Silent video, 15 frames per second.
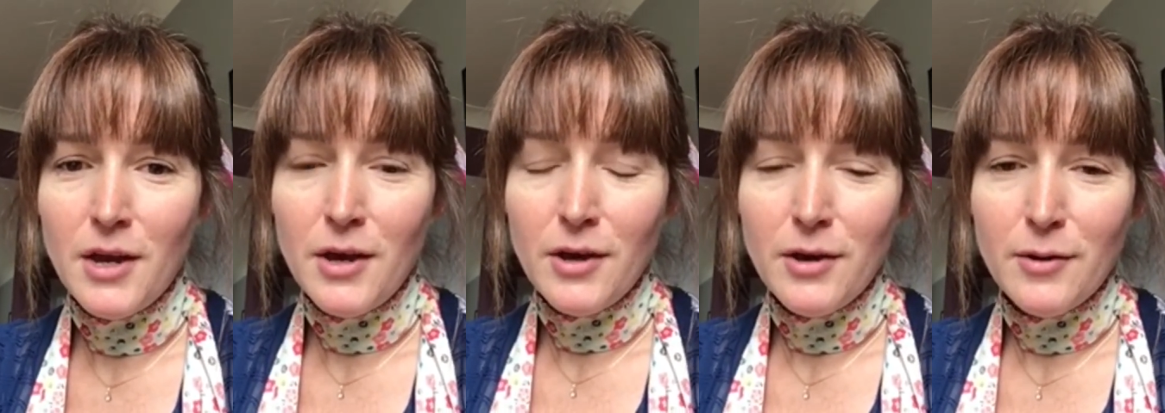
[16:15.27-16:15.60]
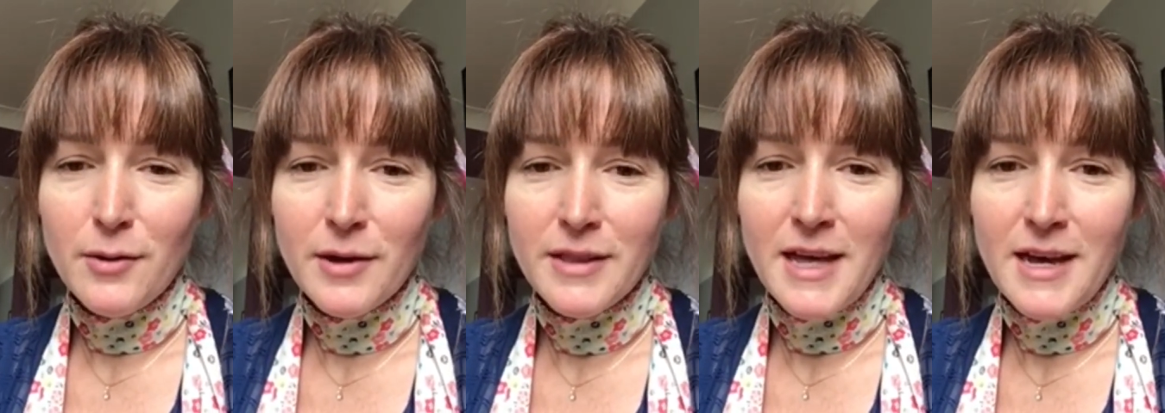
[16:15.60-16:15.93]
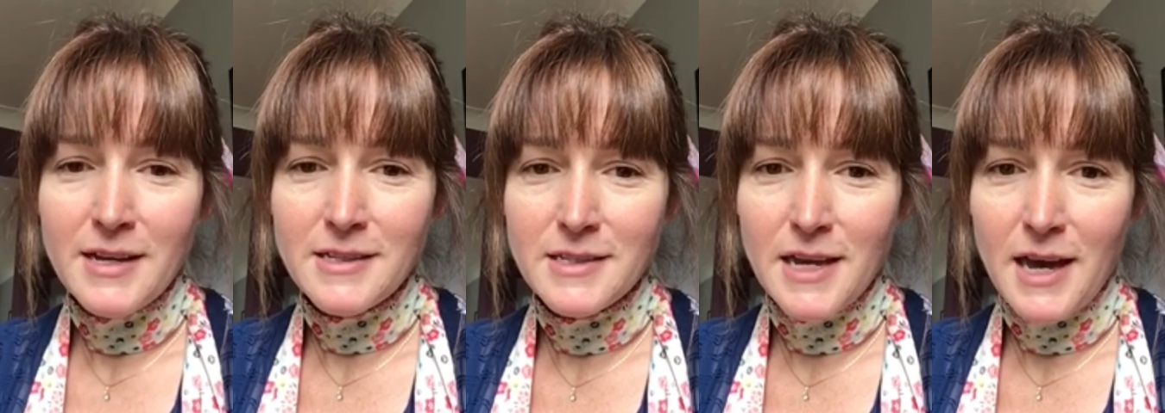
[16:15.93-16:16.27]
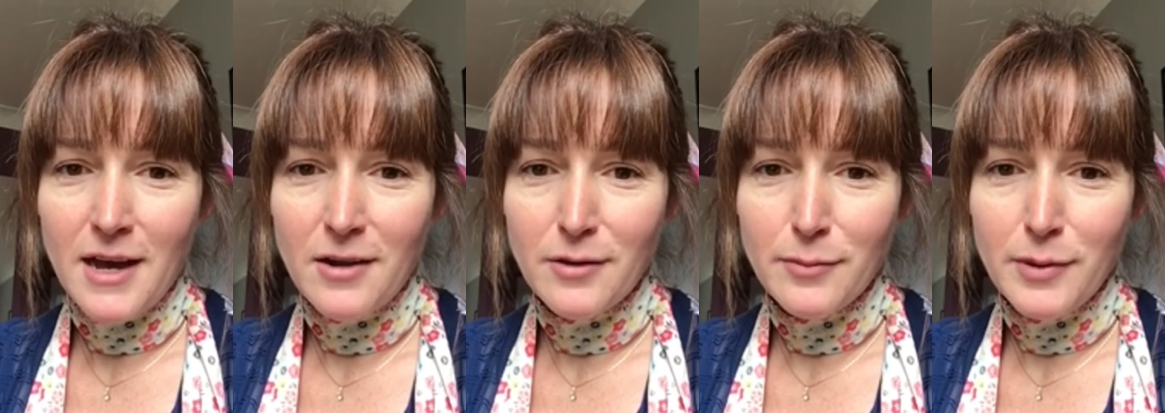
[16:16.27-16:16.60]
who are there to
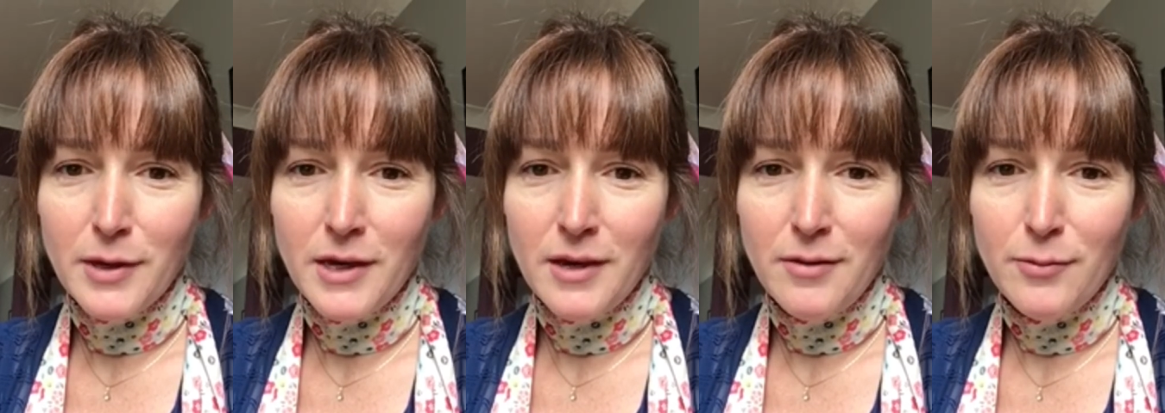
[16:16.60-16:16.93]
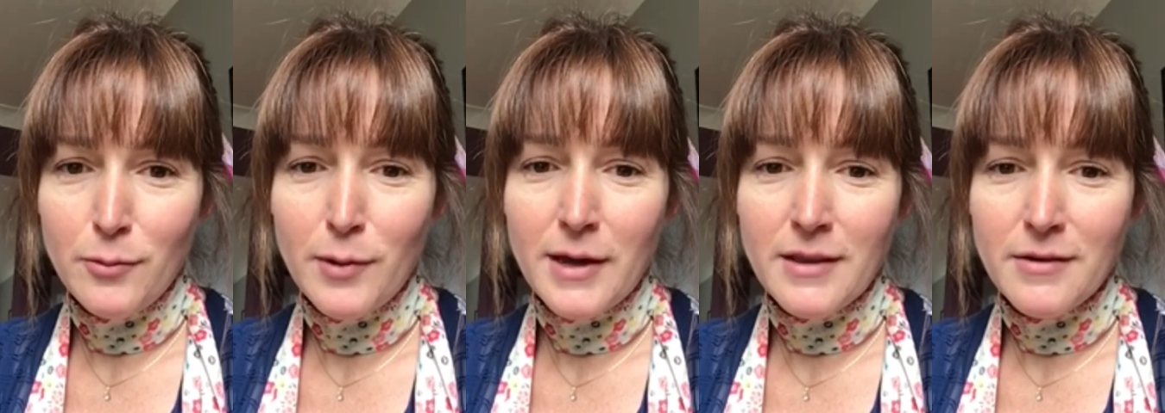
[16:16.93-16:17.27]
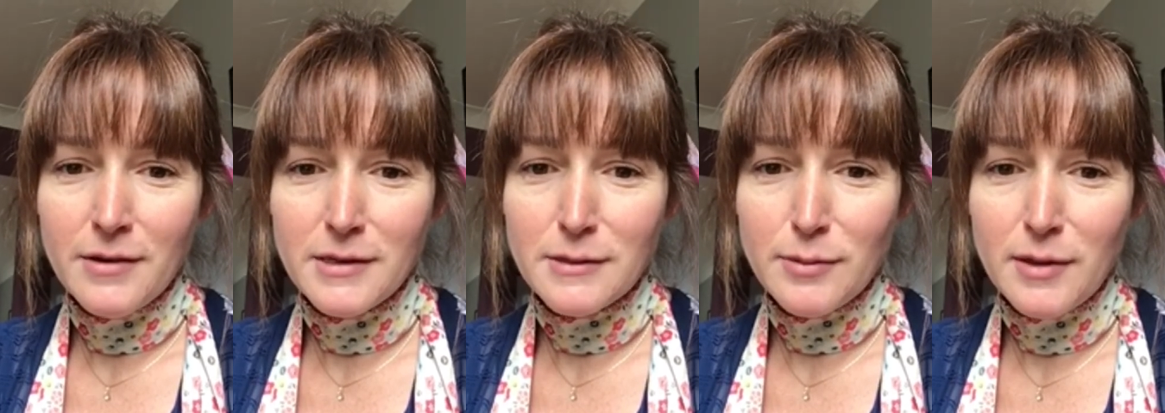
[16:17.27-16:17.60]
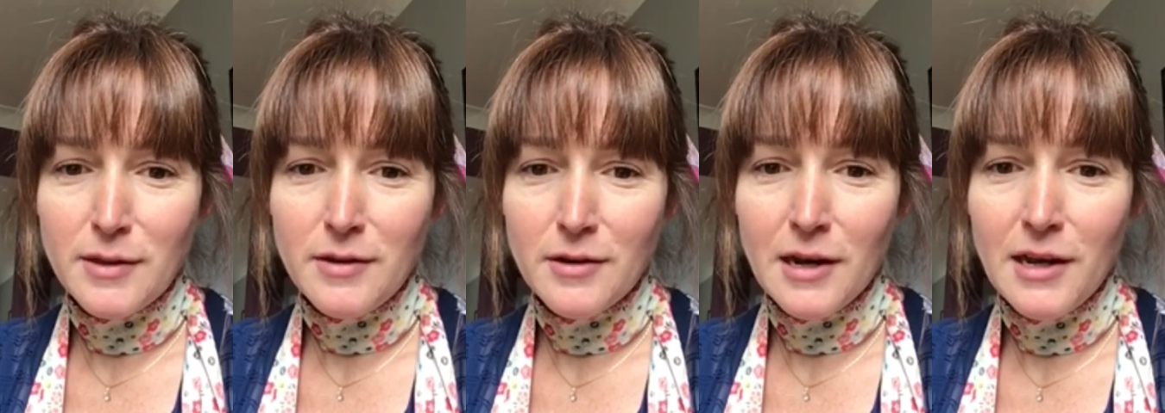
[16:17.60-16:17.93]
help you, whether it's with
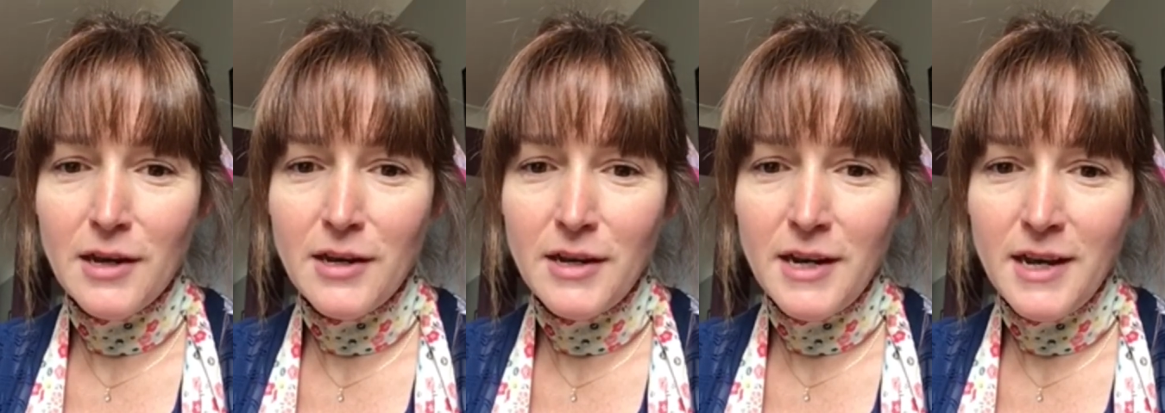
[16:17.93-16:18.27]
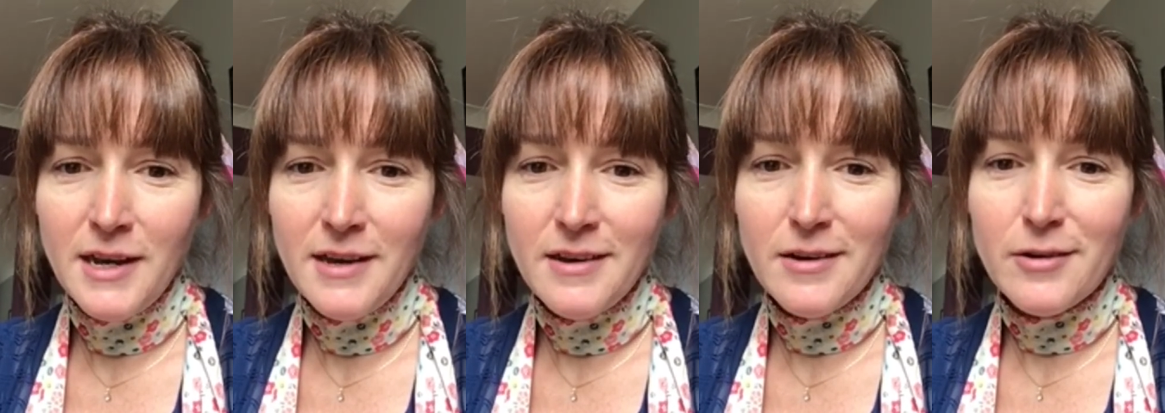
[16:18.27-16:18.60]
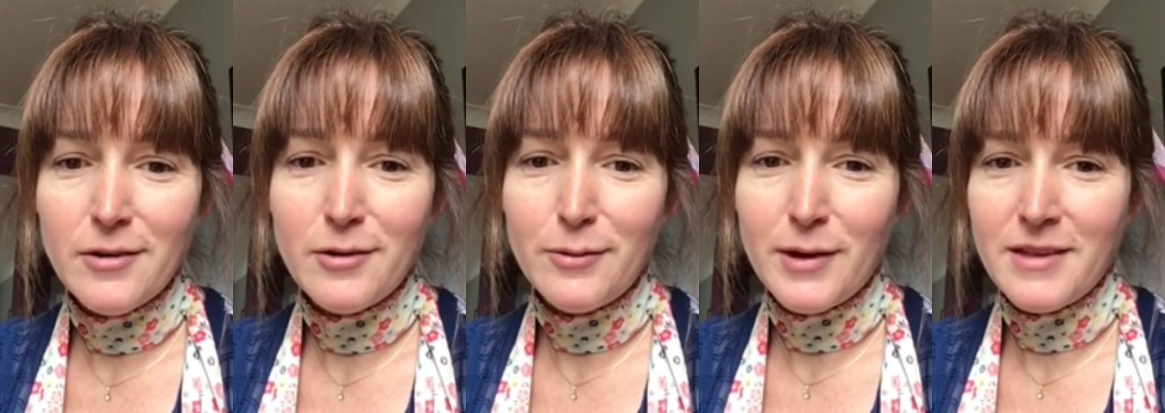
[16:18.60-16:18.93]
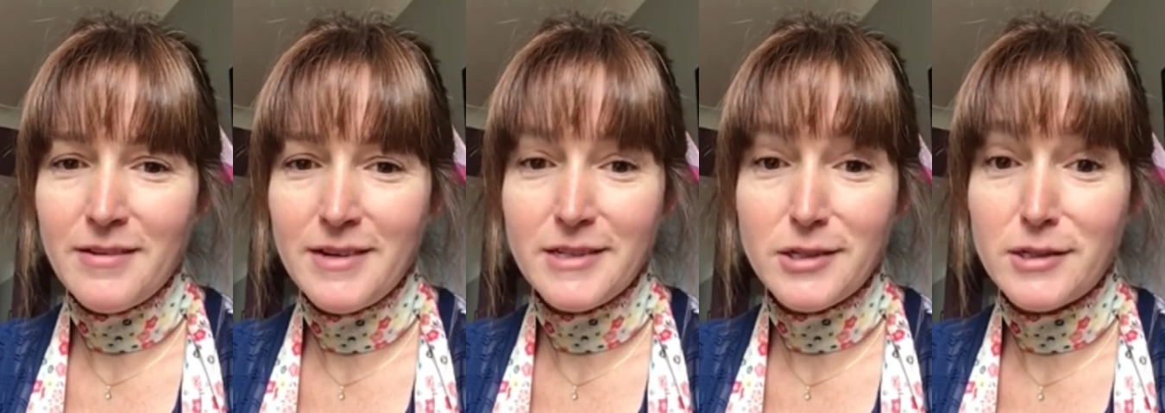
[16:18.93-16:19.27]
your learning or whether
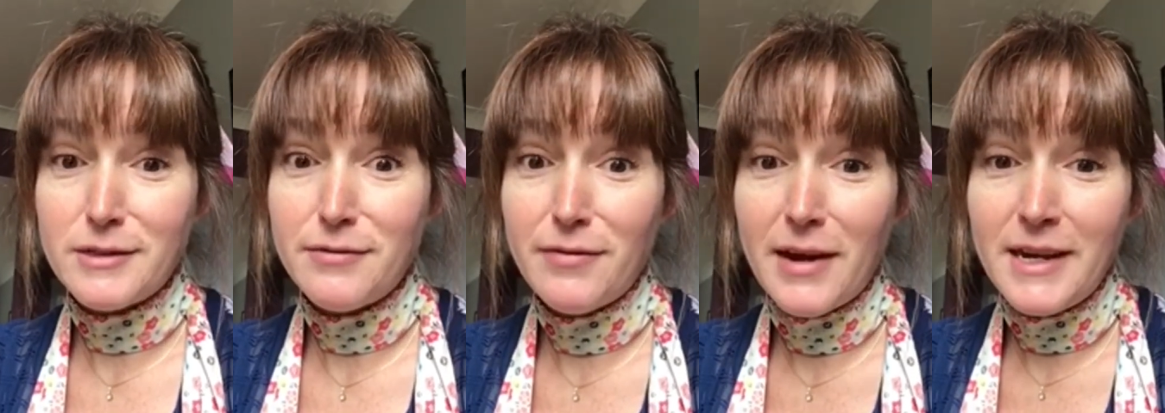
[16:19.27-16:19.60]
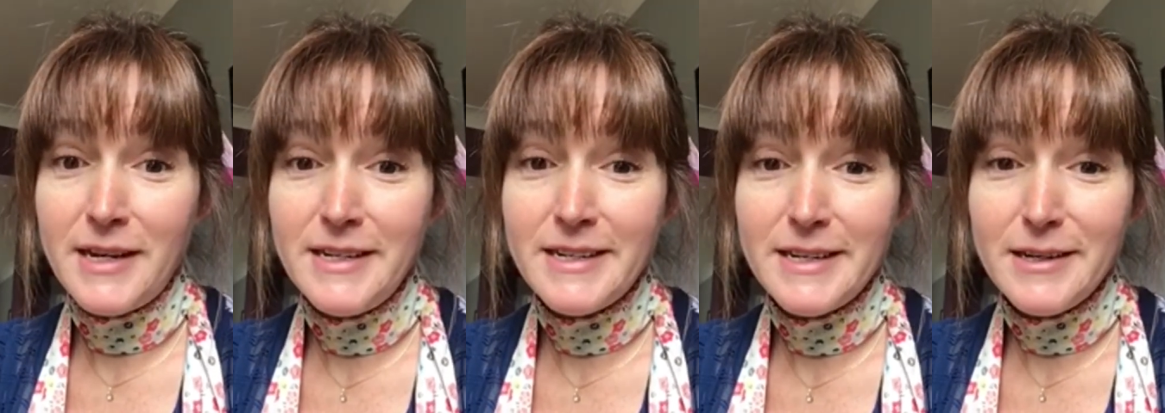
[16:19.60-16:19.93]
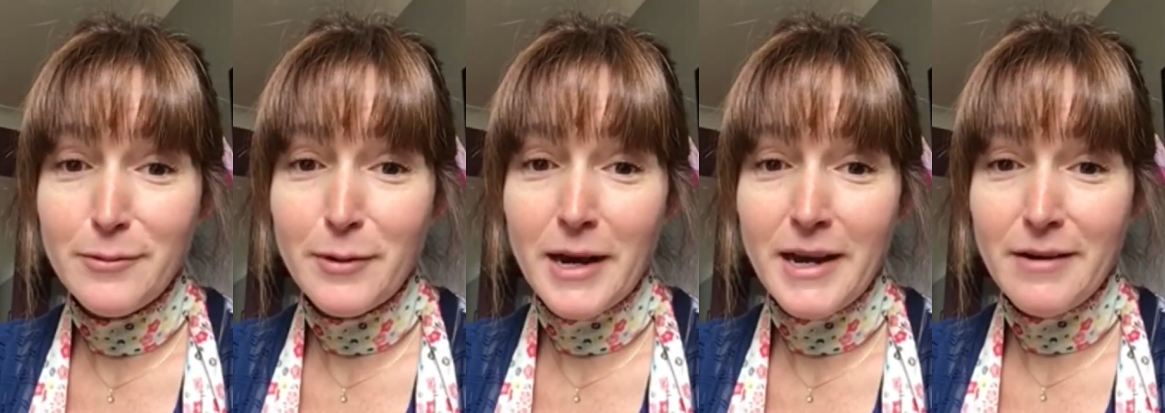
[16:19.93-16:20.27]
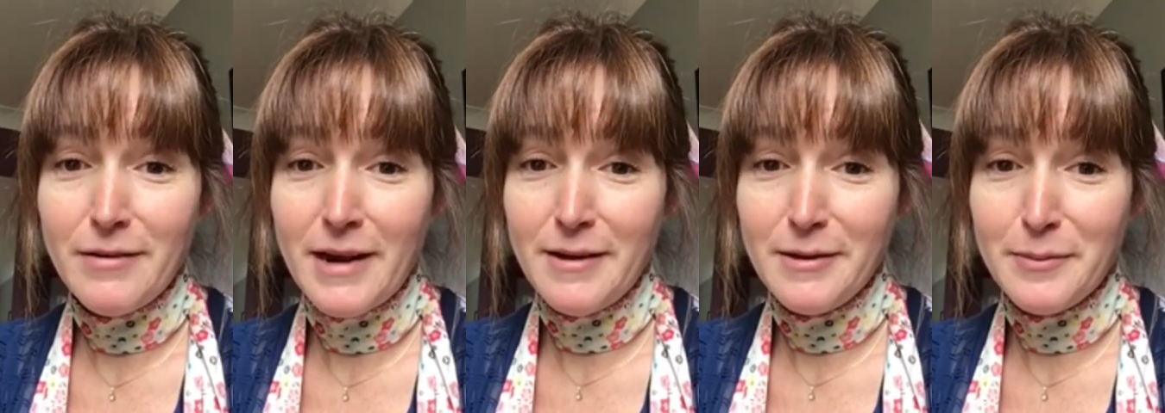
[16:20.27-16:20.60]
it's just finding your way
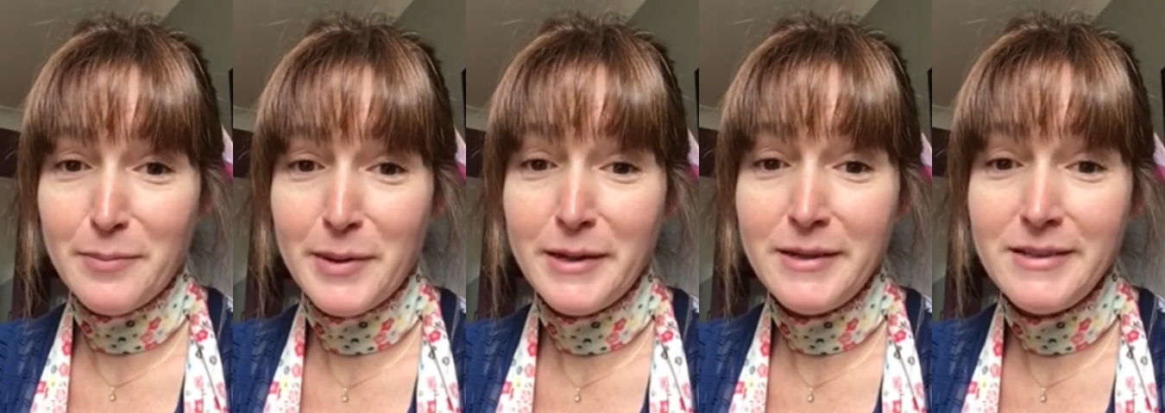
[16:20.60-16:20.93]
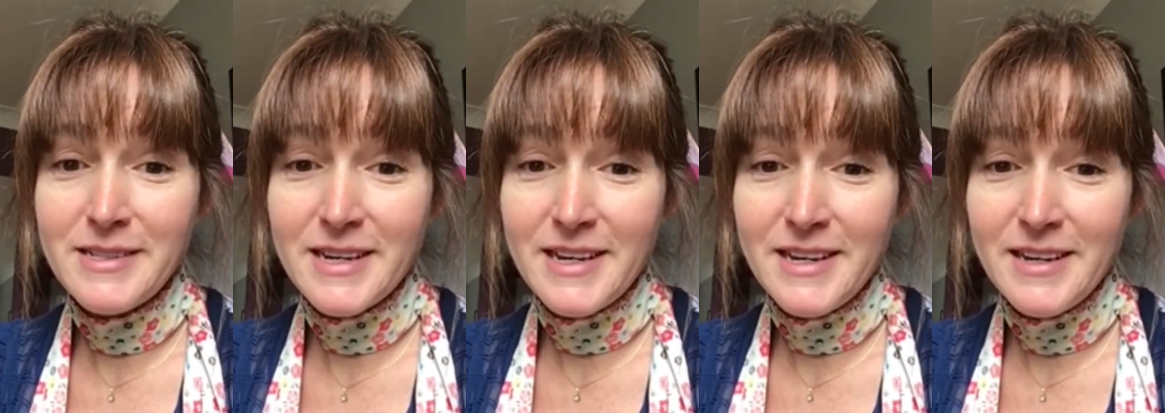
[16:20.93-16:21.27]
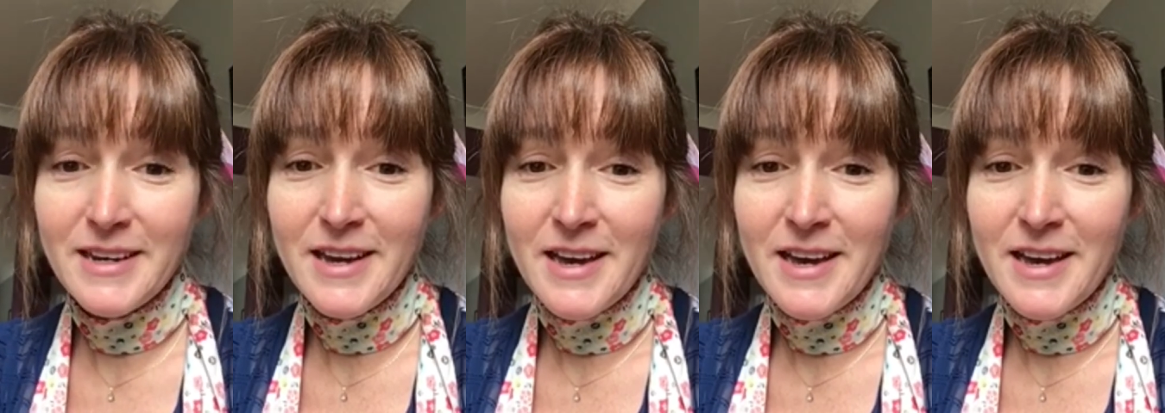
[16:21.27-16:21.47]
around the building.